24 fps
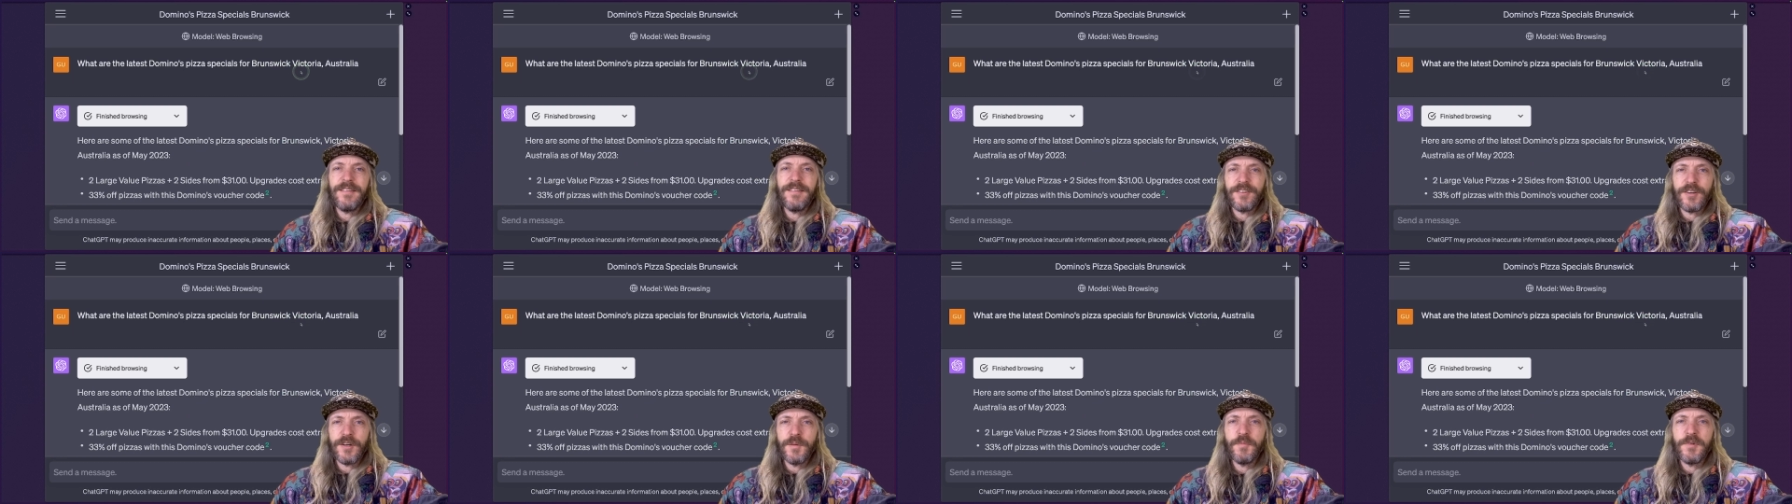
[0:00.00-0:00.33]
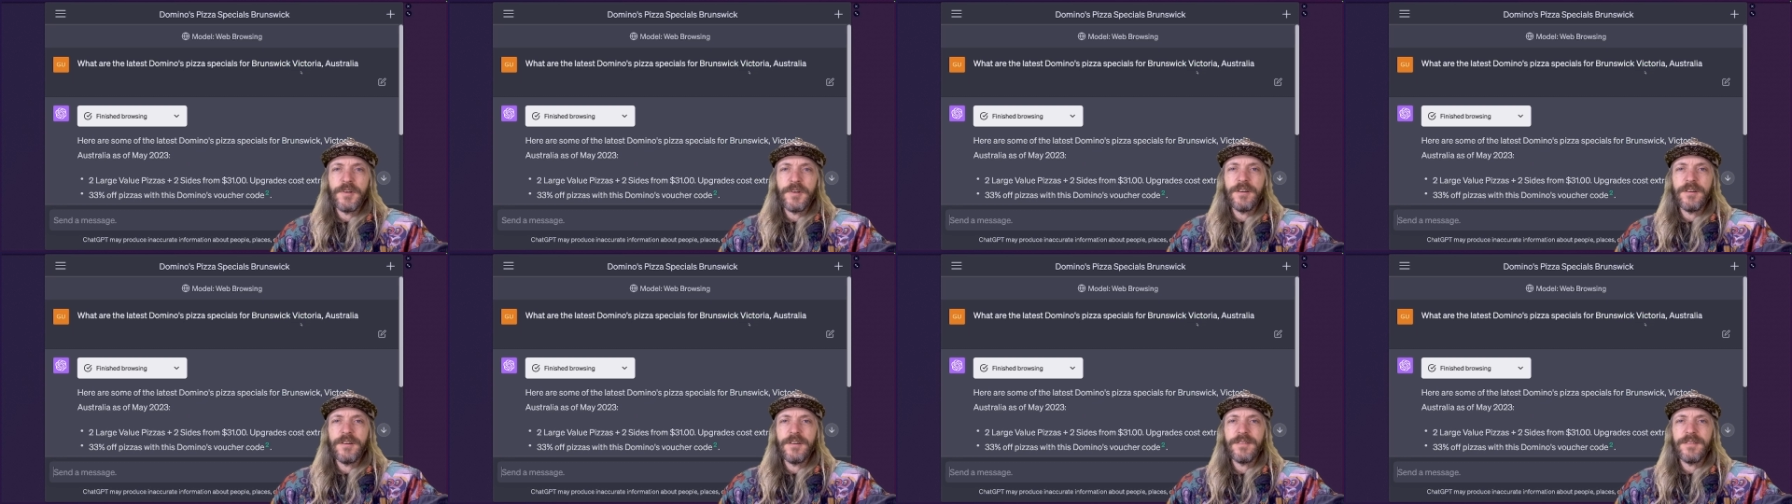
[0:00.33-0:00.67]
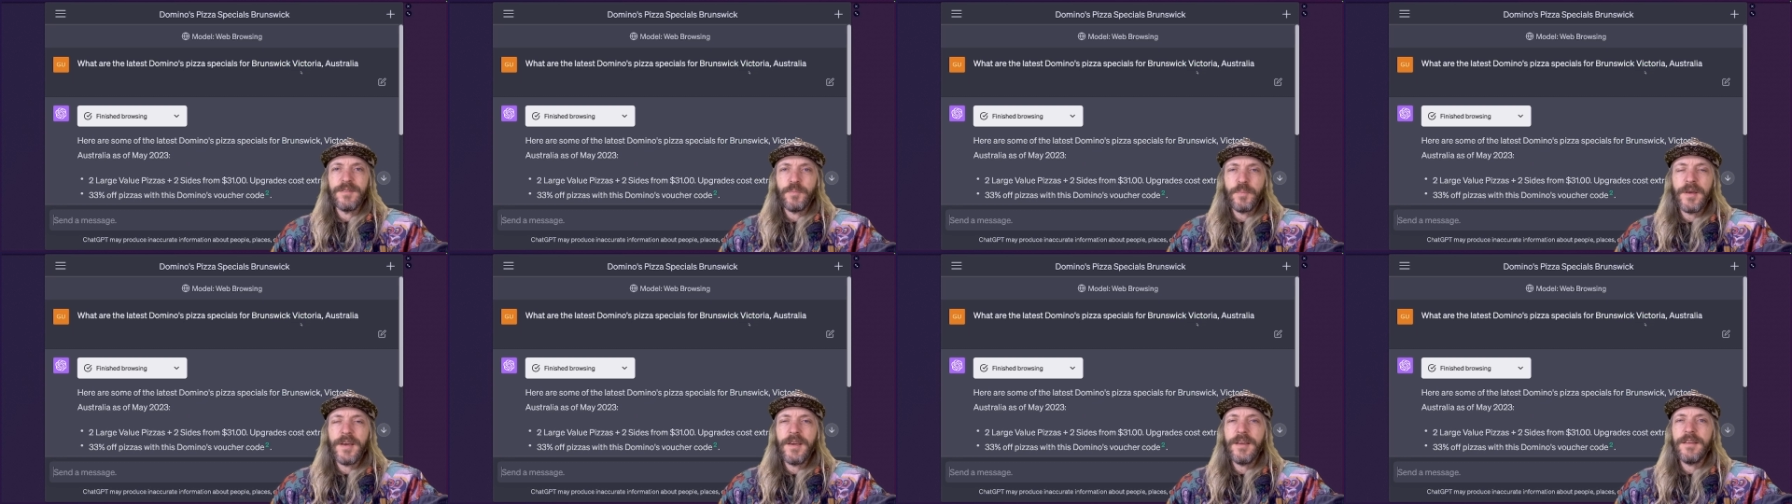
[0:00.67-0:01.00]
Domino's
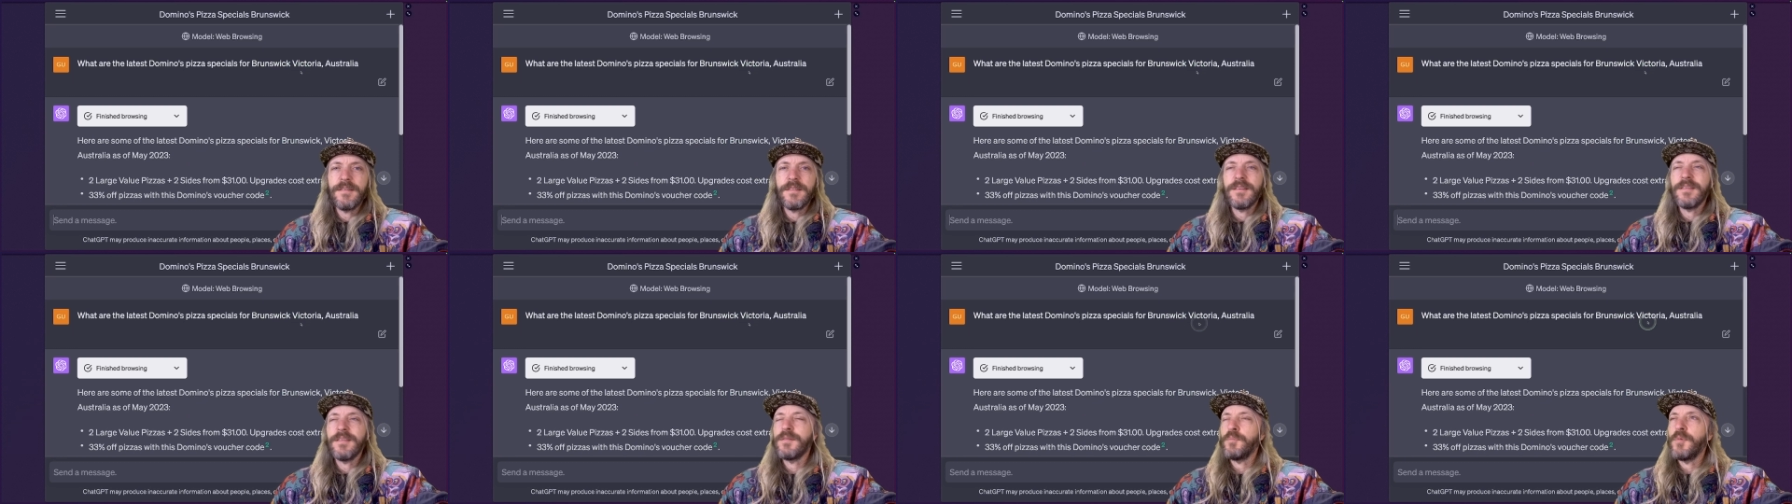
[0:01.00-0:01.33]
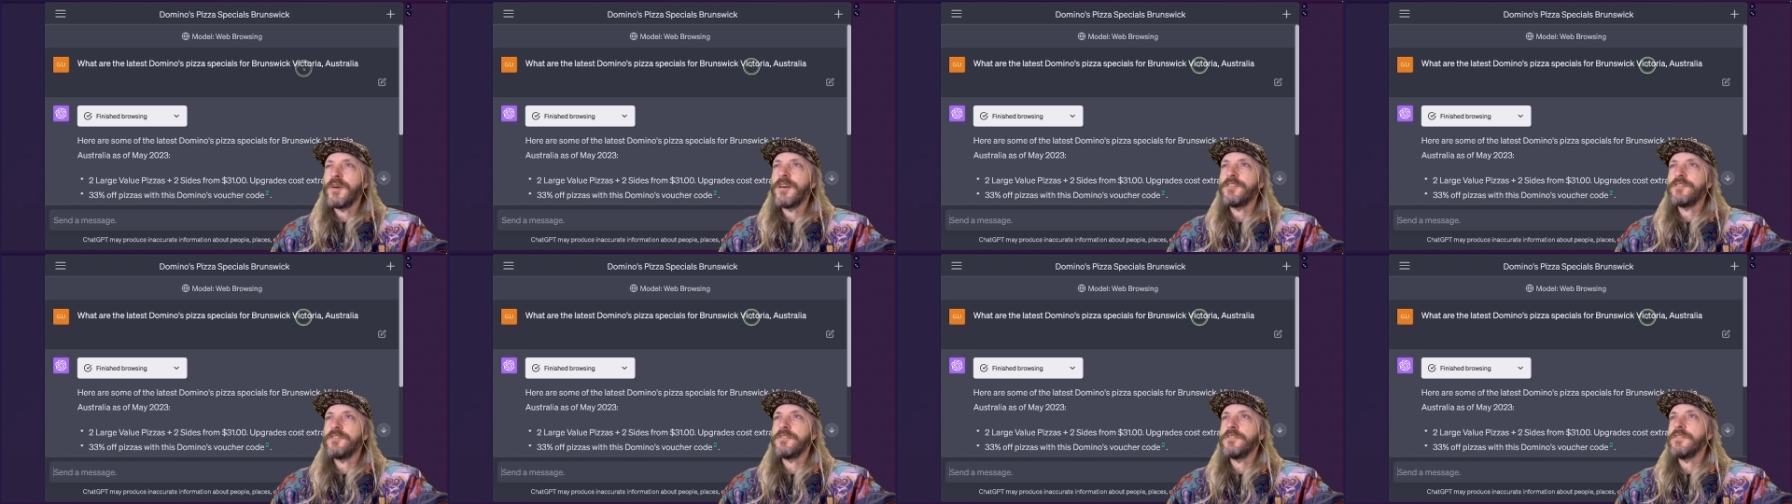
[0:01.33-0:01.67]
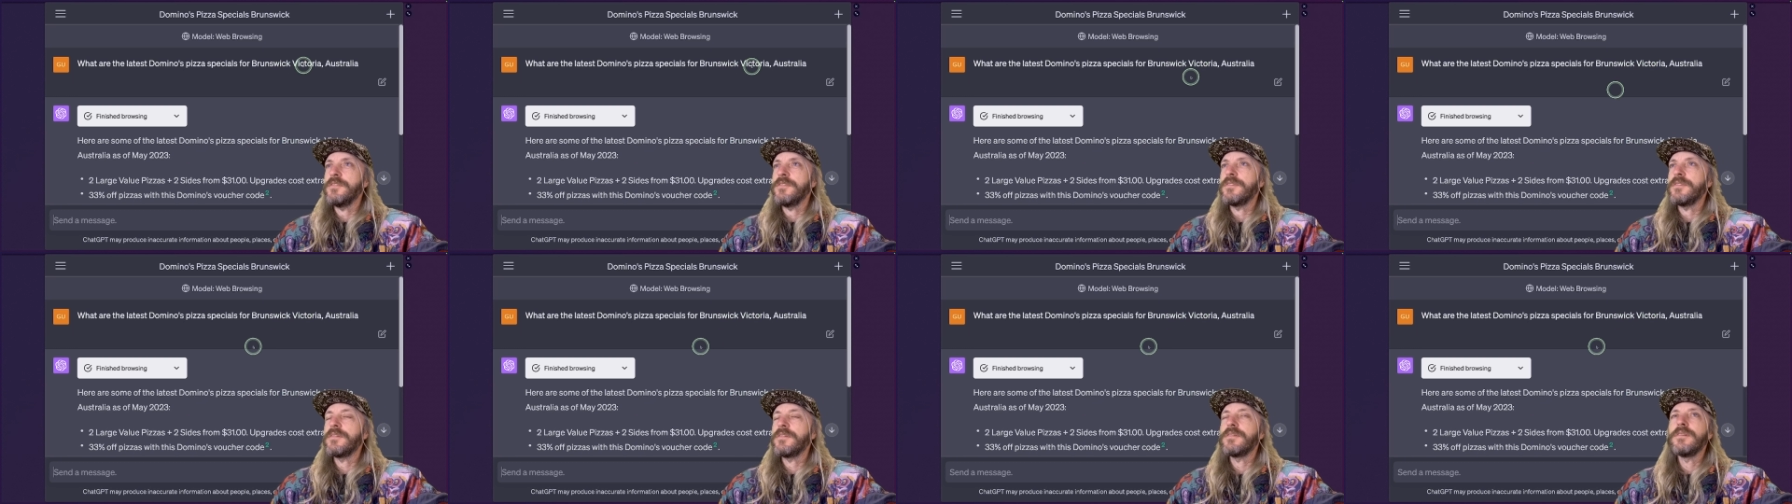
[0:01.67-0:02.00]
pizza
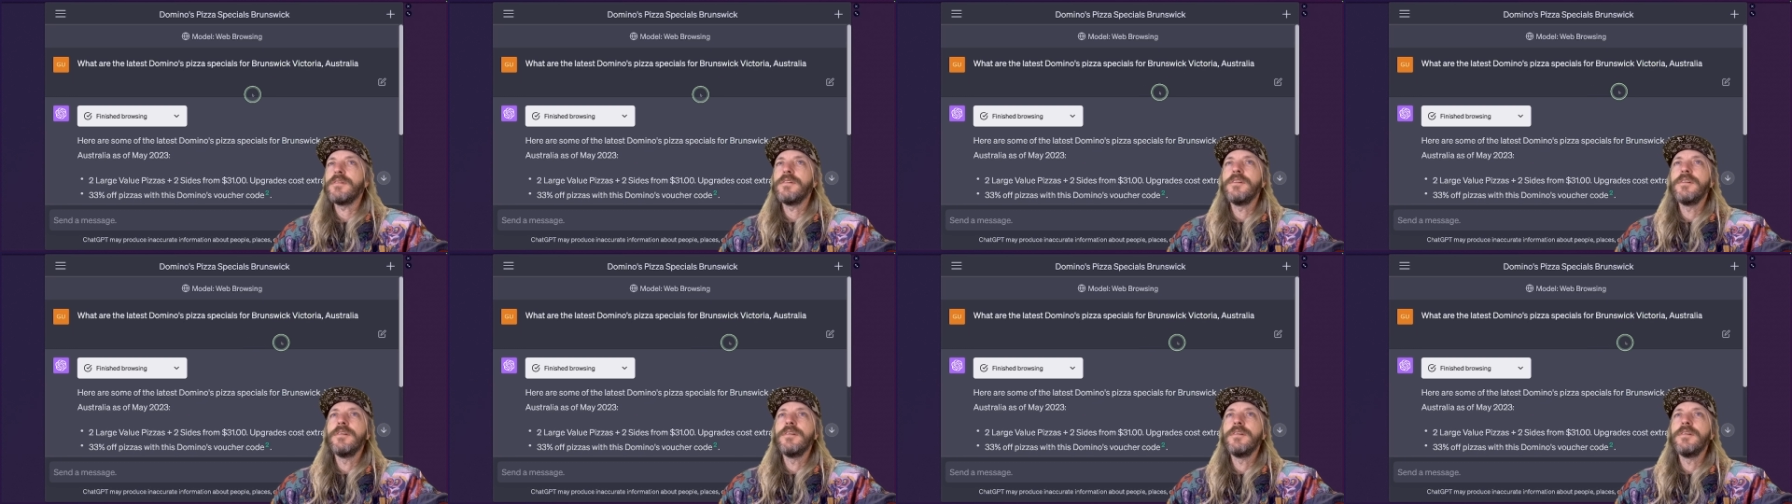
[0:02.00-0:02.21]
specials.